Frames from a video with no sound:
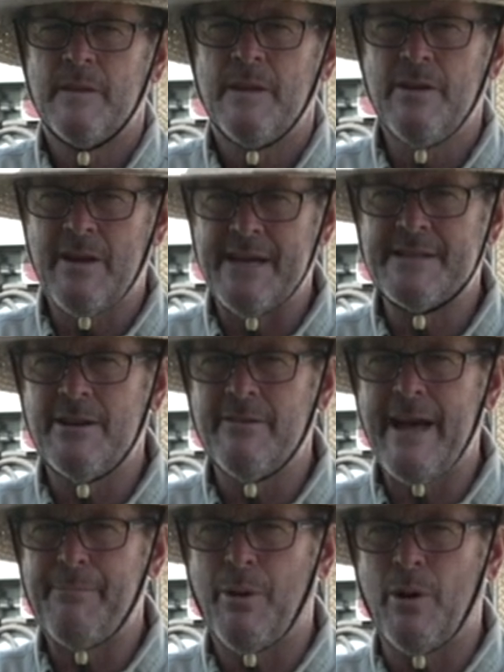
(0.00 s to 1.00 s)
You guys hear
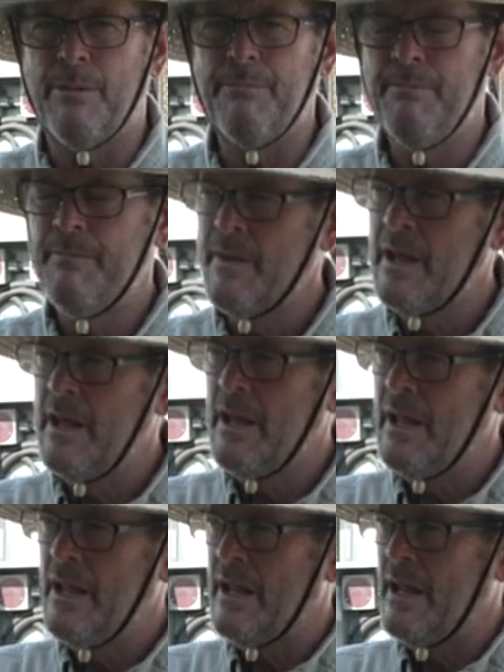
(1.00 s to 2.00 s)
that poem?
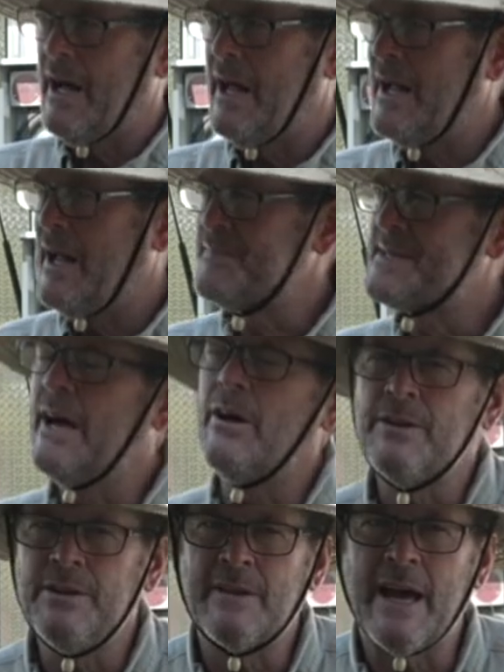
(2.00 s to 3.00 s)
I'm
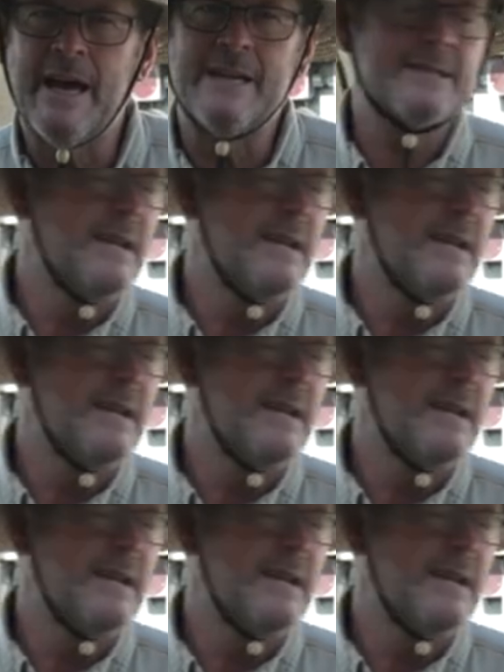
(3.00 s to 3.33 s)
telling you guys,